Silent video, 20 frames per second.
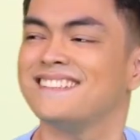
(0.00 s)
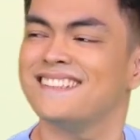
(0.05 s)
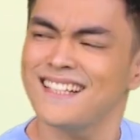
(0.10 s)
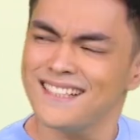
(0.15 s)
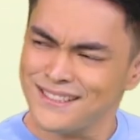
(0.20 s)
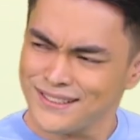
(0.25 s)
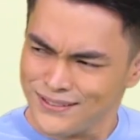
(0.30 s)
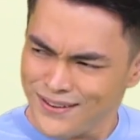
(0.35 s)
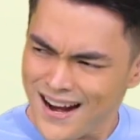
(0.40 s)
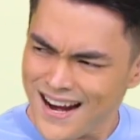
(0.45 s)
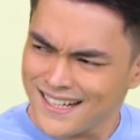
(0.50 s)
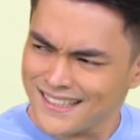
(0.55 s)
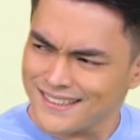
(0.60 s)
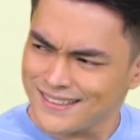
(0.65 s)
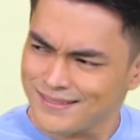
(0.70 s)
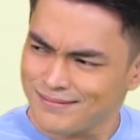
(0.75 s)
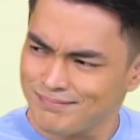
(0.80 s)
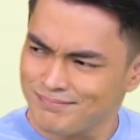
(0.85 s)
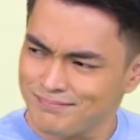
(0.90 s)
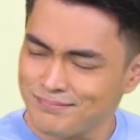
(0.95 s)
That's right.
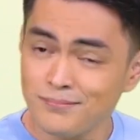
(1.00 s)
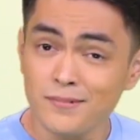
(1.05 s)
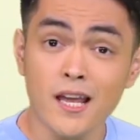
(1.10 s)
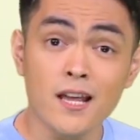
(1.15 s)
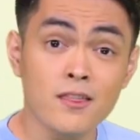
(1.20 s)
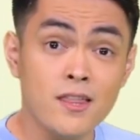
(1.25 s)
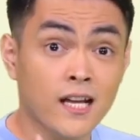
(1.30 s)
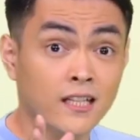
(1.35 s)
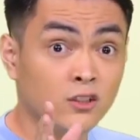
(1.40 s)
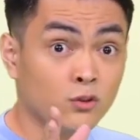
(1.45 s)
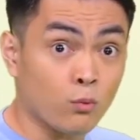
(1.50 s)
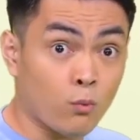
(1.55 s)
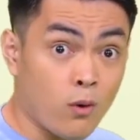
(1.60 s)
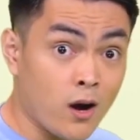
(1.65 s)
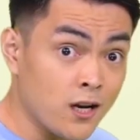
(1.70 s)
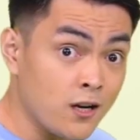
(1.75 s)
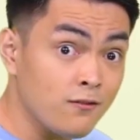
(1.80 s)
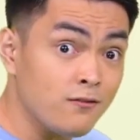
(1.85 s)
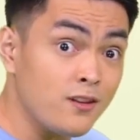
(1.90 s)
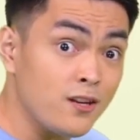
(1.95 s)
And that's
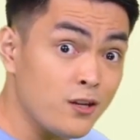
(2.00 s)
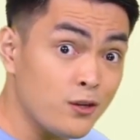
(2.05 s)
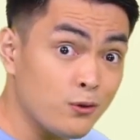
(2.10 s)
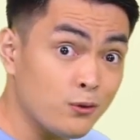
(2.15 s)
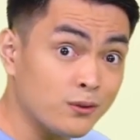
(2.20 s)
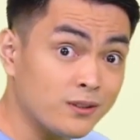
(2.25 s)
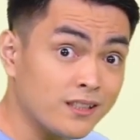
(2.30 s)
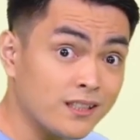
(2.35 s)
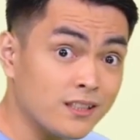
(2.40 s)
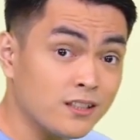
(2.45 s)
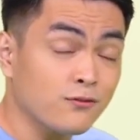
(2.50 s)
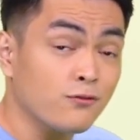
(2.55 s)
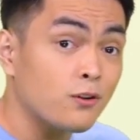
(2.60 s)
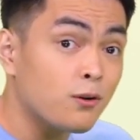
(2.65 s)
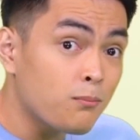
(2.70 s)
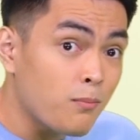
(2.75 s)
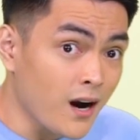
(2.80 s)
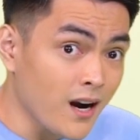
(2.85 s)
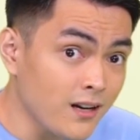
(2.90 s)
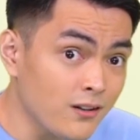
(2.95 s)
one of the uses
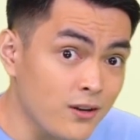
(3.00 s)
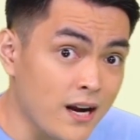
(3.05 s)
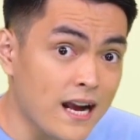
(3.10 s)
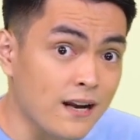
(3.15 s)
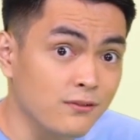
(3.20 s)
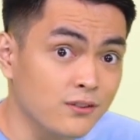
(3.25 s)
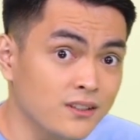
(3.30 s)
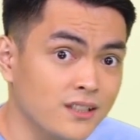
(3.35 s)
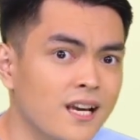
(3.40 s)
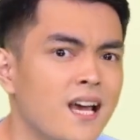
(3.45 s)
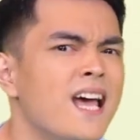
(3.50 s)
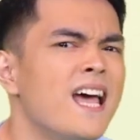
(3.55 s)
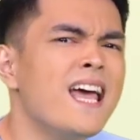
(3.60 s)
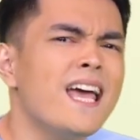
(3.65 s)
for bar graphs.